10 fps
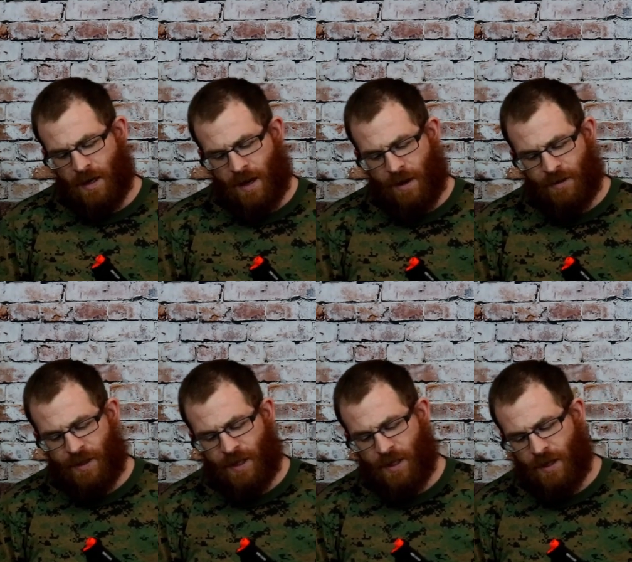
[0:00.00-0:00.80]
Now,
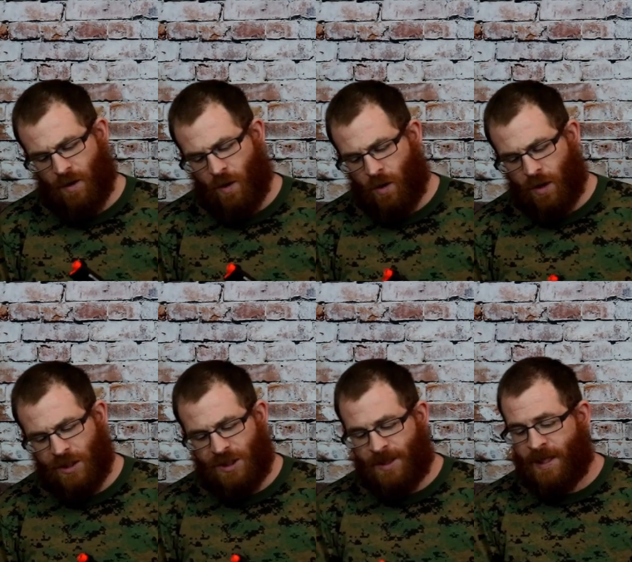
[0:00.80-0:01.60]
the
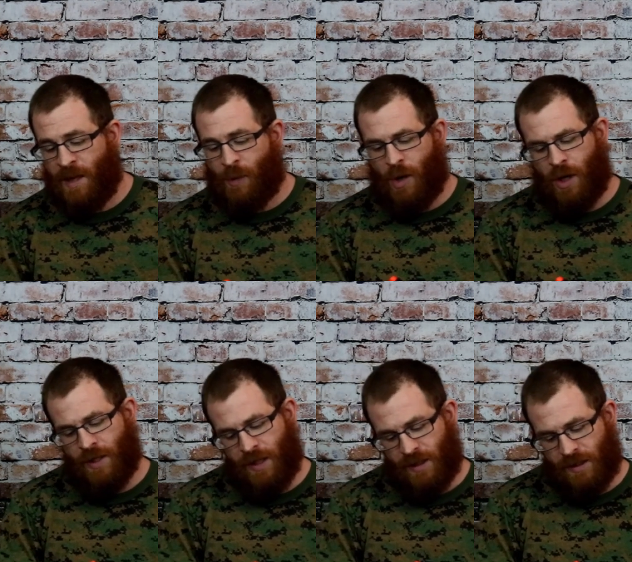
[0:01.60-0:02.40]
orange tip
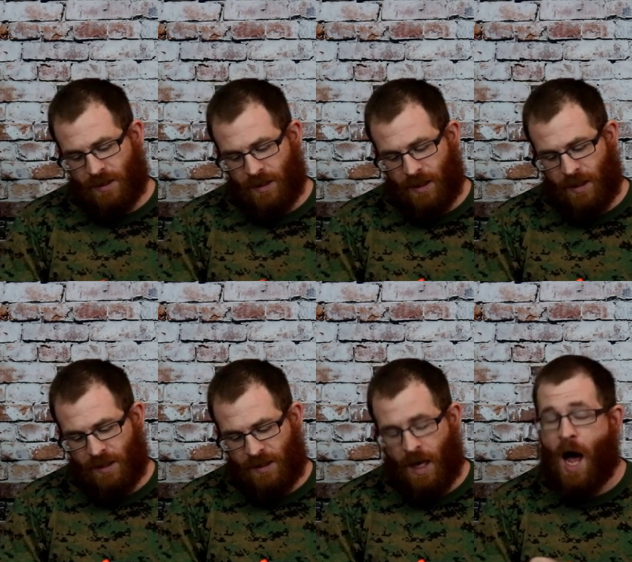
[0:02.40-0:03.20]
on this
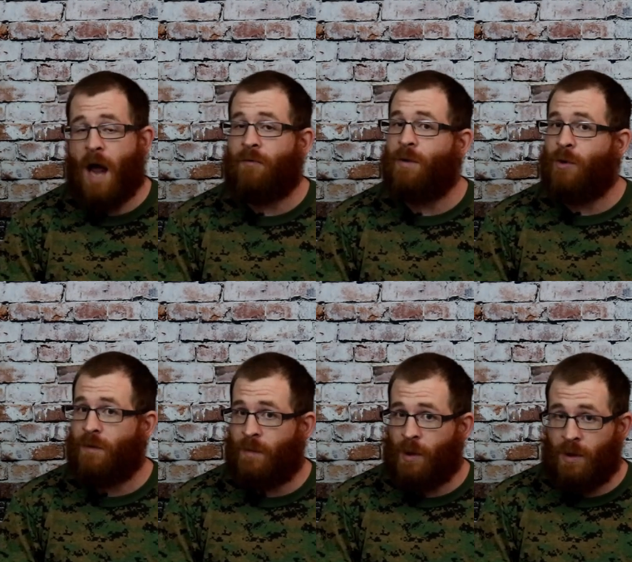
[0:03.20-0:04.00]
is
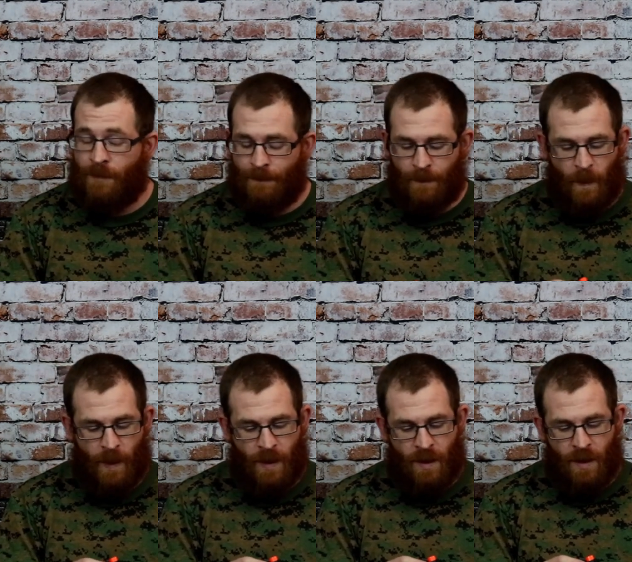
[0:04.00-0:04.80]
non-removable.
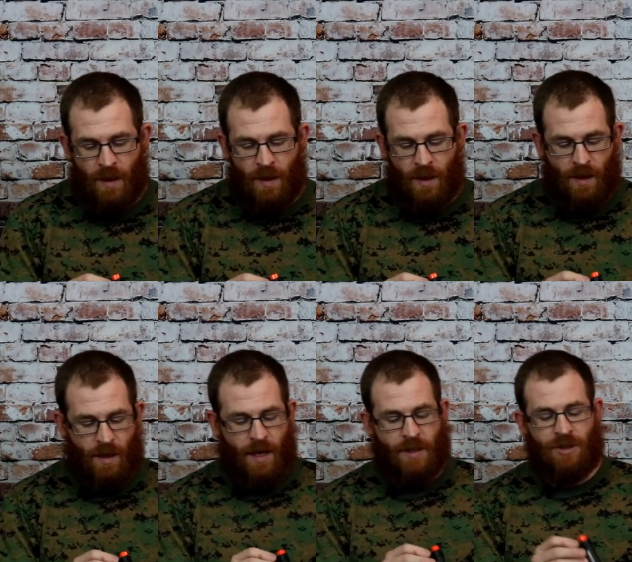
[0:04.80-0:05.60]

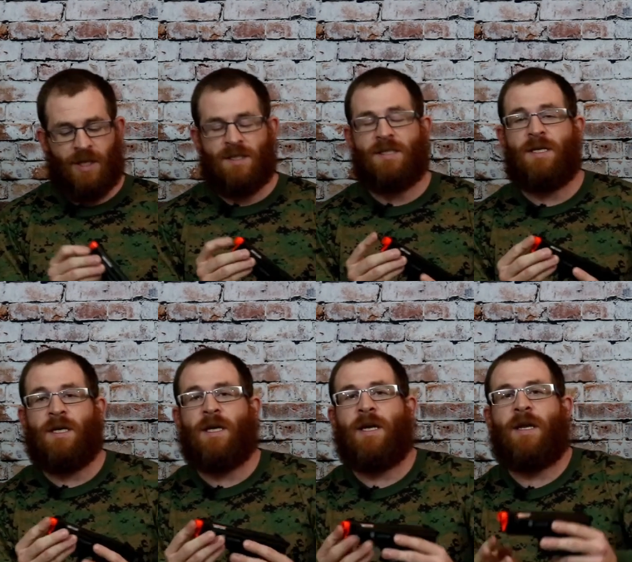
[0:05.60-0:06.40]
As you can
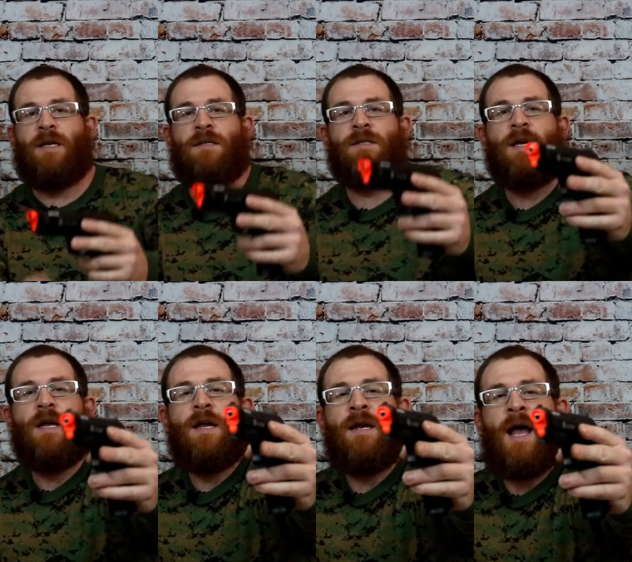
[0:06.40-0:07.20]
see, it is
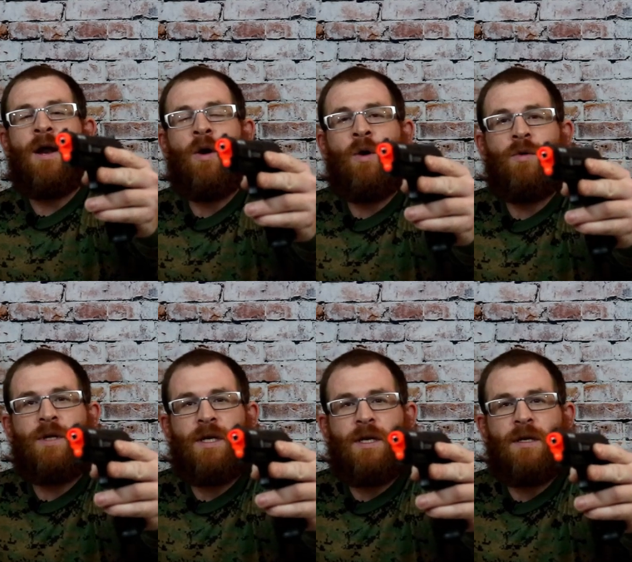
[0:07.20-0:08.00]
not
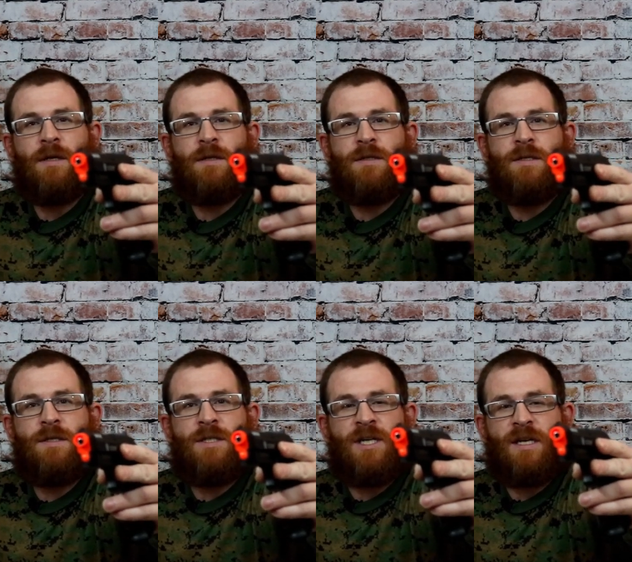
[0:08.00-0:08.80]
only
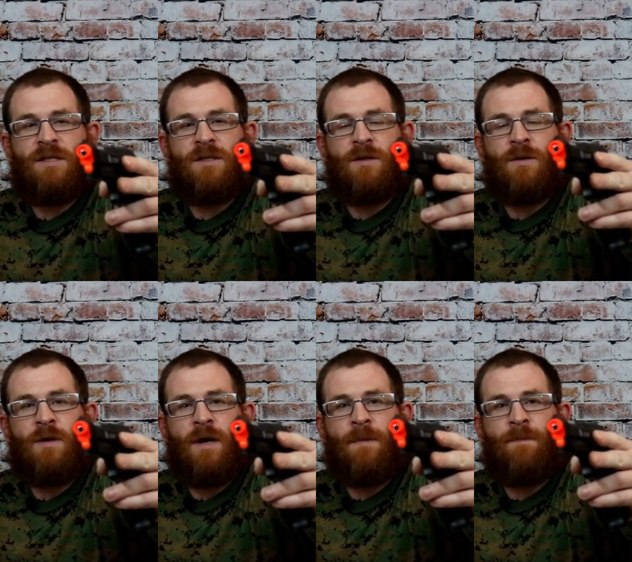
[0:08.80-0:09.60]
just
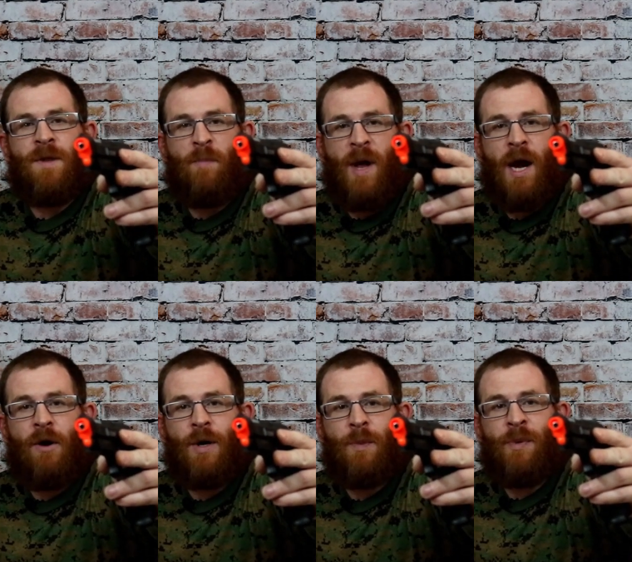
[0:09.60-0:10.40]
the
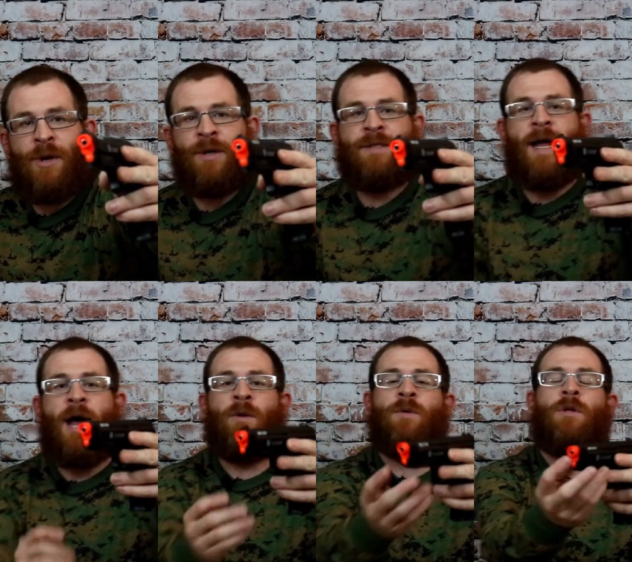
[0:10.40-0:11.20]
barrel, but
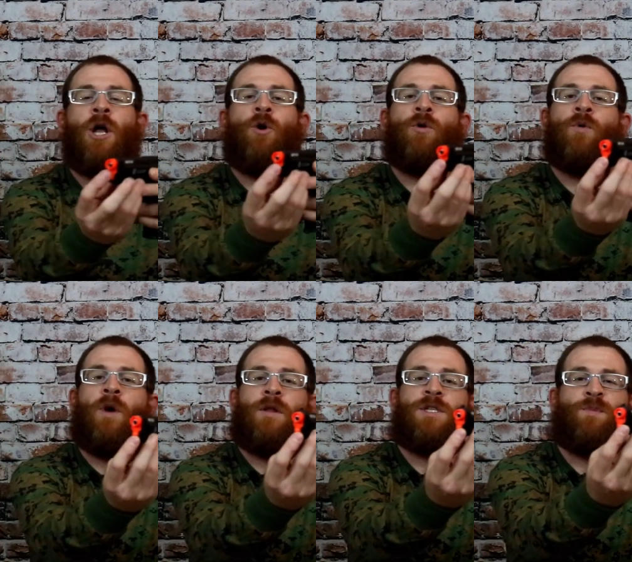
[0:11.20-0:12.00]
down lower
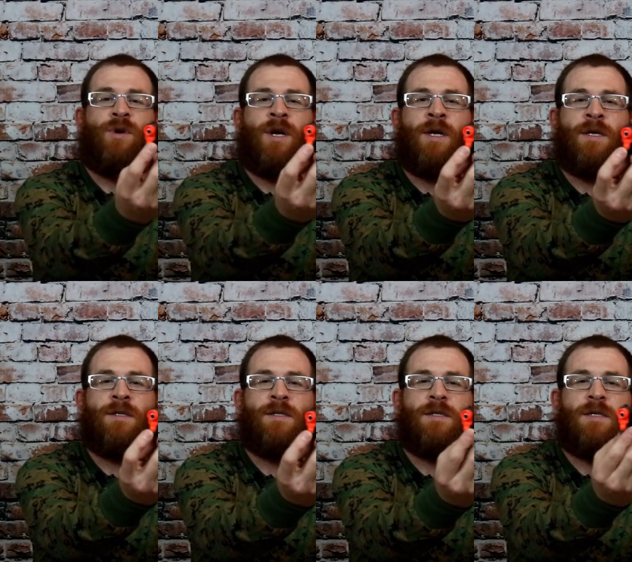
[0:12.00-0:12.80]
where the spring
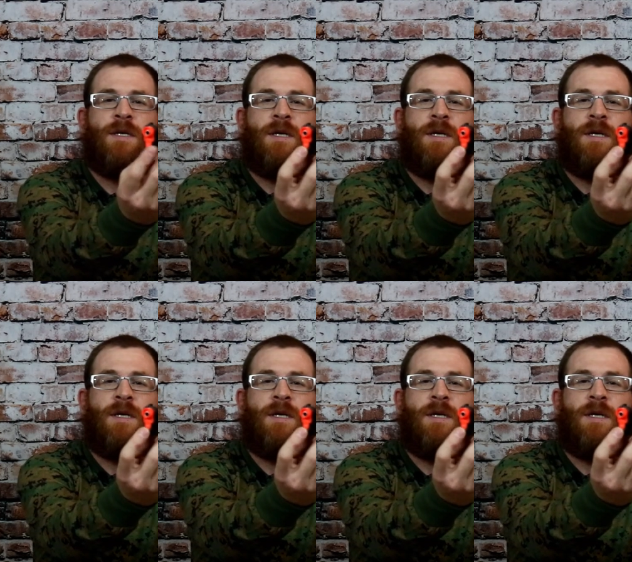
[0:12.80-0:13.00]
is,